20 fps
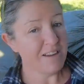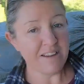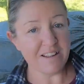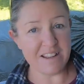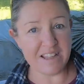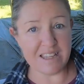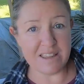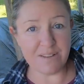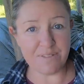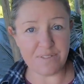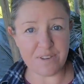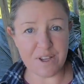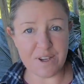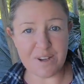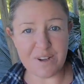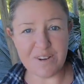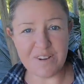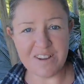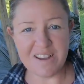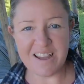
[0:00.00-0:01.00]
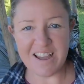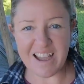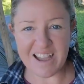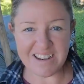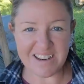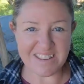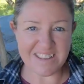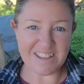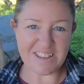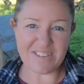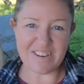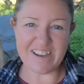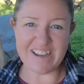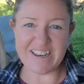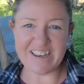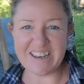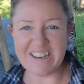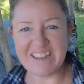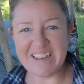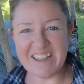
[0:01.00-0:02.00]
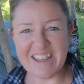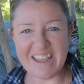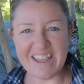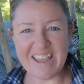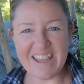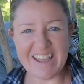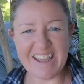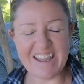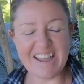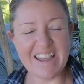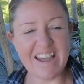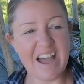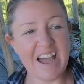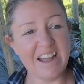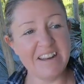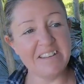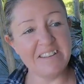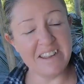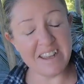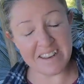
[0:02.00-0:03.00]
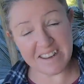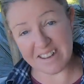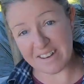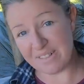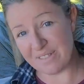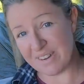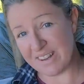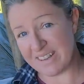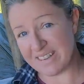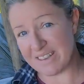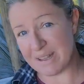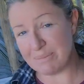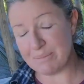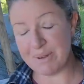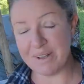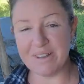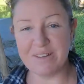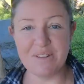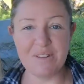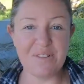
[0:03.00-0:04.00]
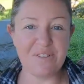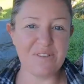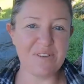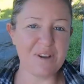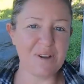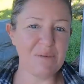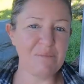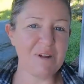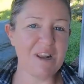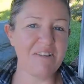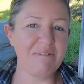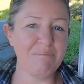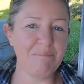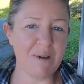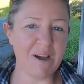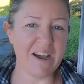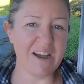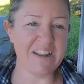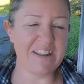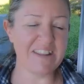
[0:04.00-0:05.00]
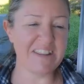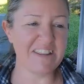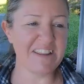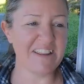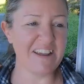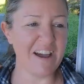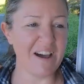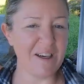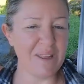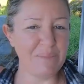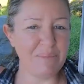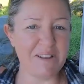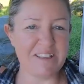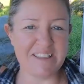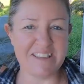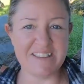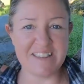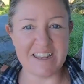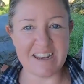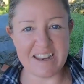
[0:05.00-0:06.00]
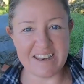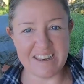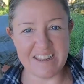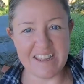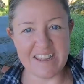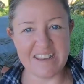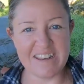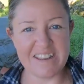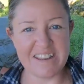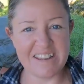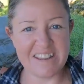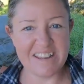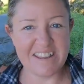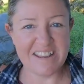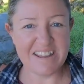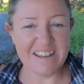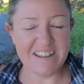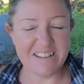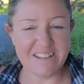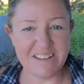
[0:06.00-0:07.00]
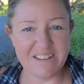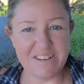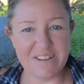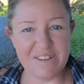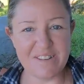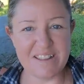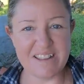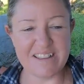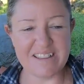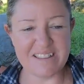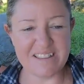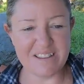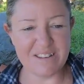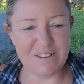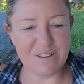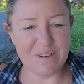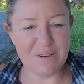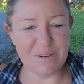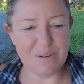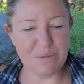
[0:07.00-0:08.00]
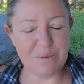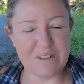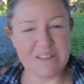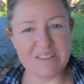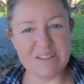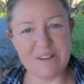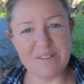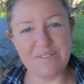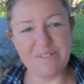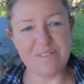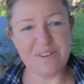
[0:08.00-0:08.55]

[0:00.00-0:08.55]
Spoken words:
Clean the flue. I did this one. Yay! I didn't reassemble a new flue, but I've bought all the pieces that I need to do this new wood stove